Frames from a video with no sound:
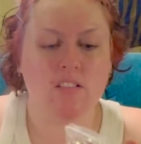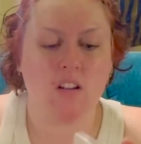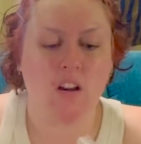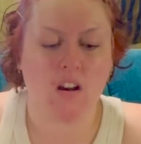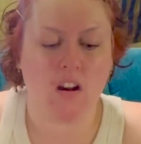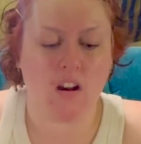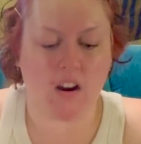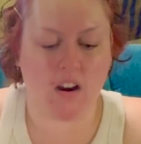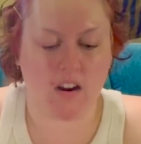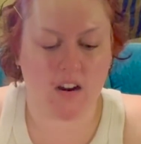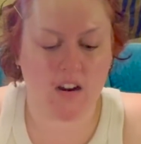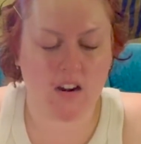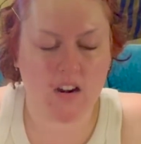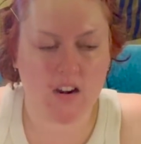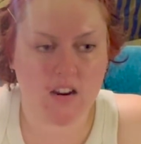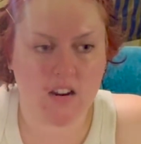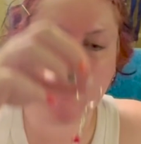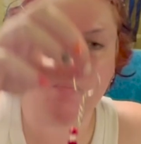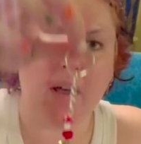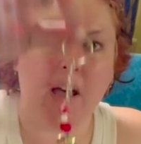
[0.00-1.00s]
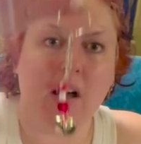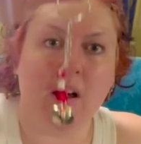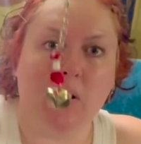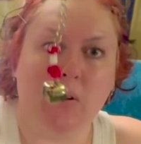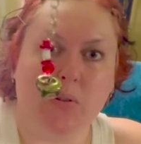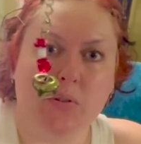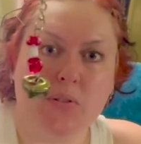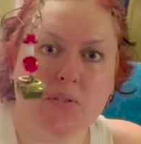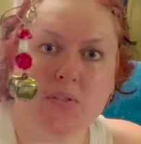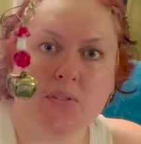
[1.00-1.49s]
are
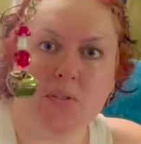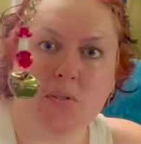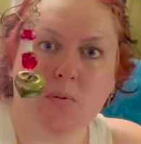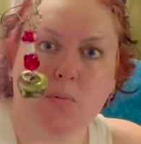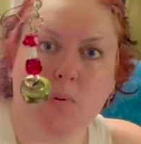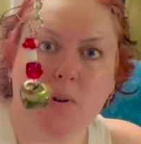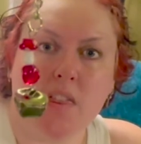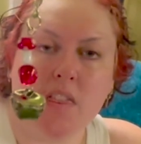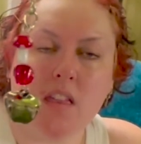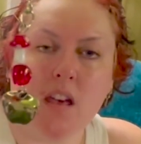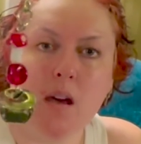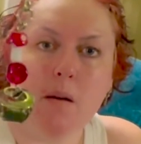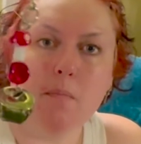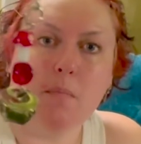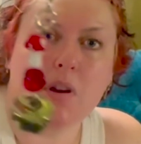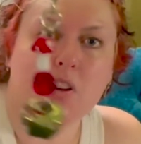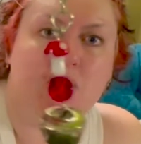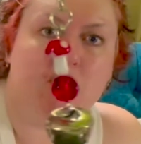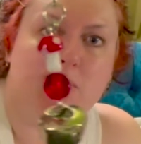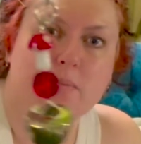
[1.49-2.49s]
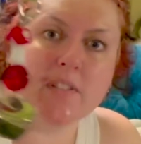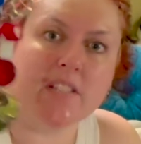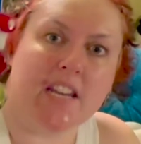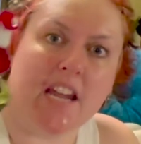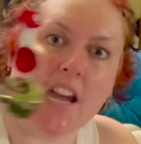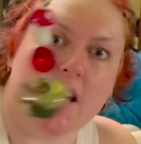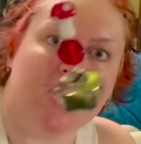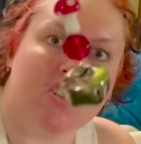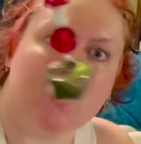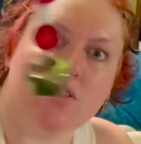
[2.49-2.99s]
bells with mushrooms
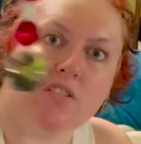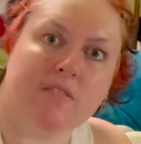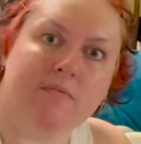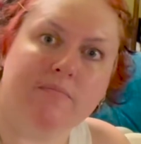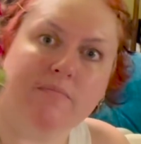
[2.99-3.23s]
attached.